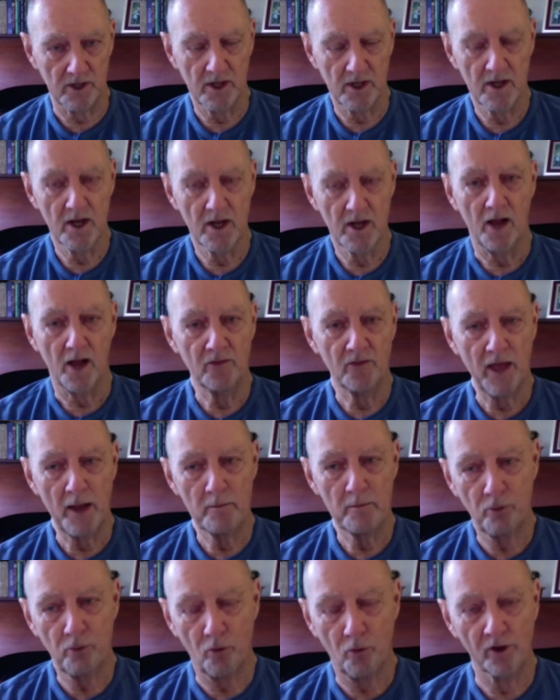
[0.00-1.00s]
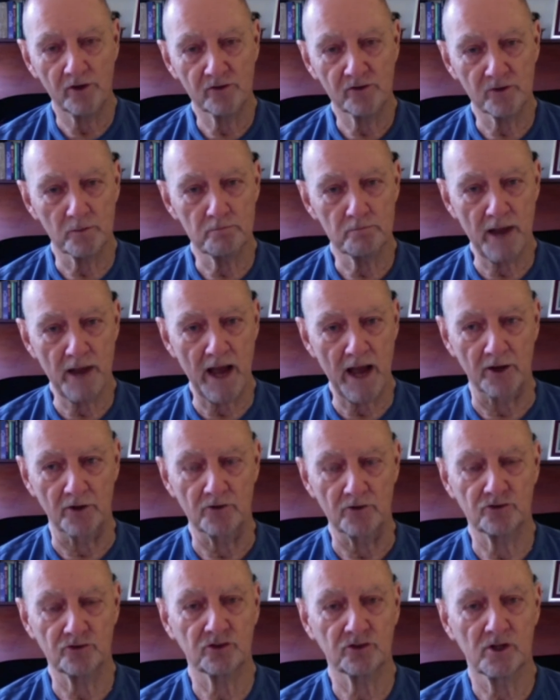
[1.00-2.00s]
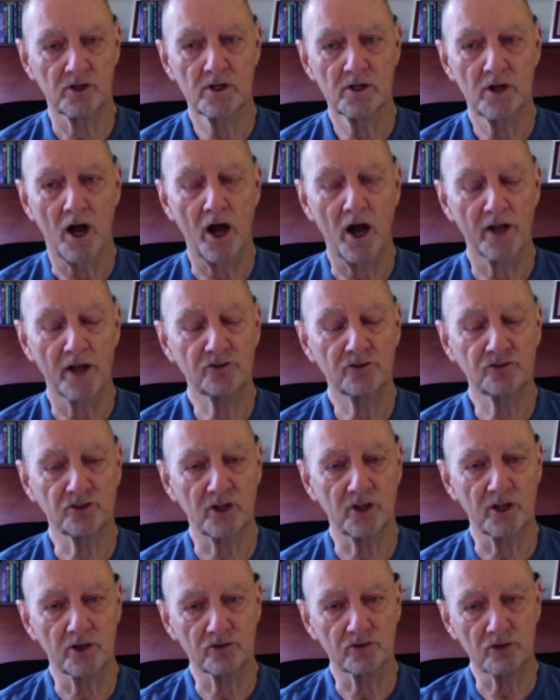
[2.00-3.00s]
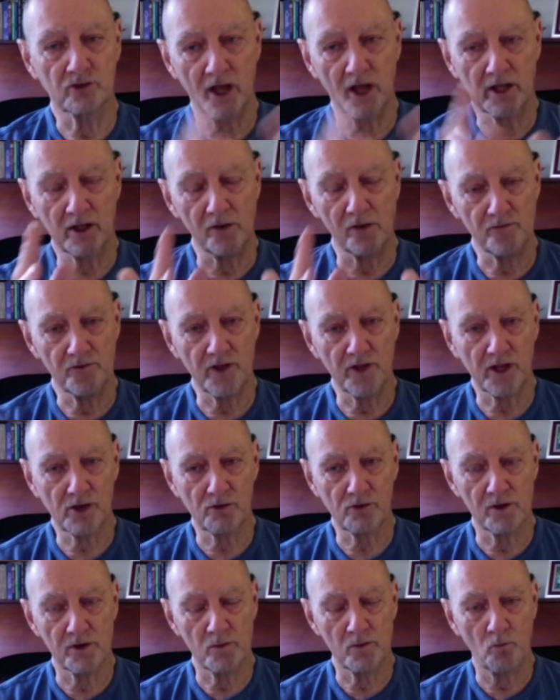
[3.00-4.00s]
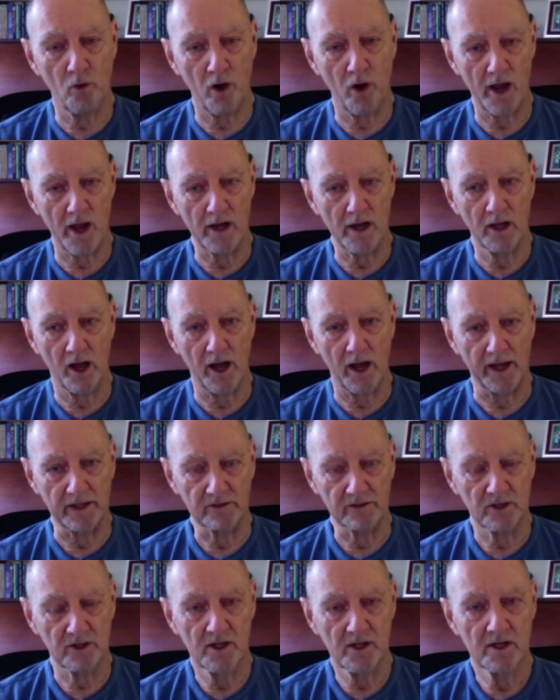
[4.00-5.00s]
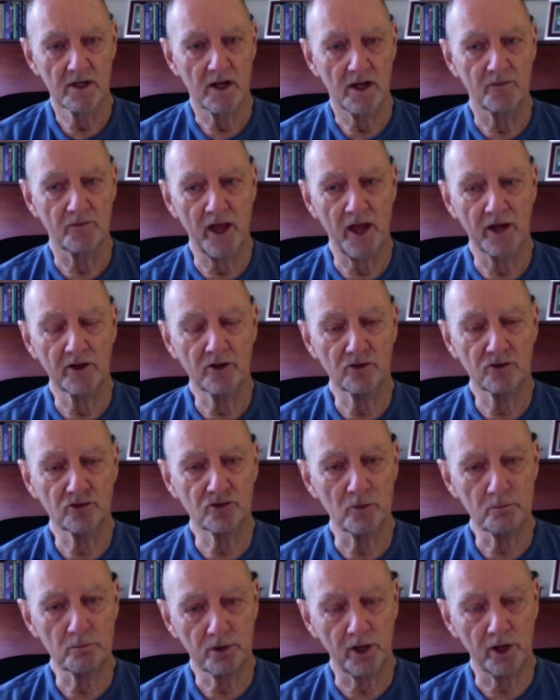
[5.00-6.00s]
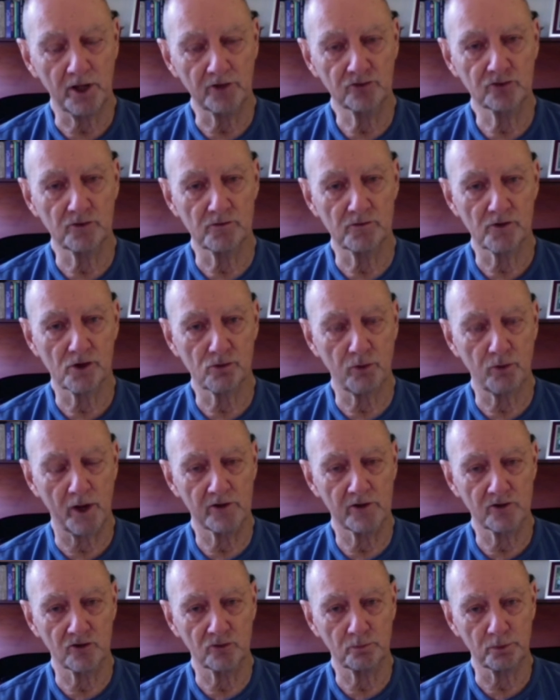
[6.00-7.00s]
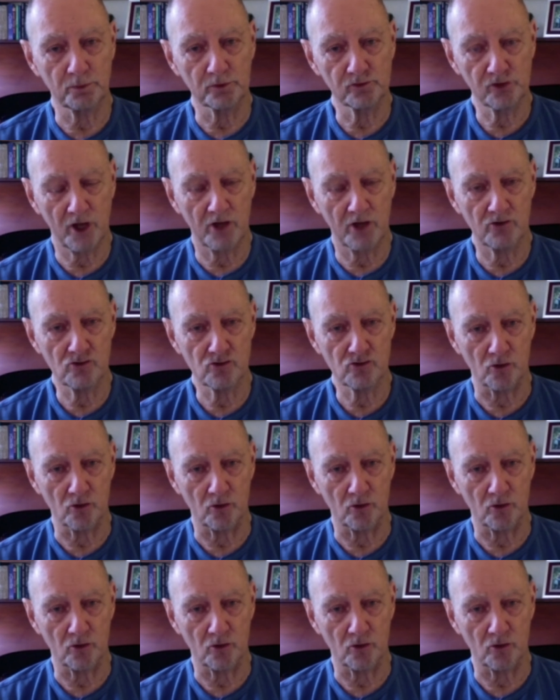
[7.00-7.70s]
And that point of balance I see as like a flickering white light. And that is the place of the greatest potential.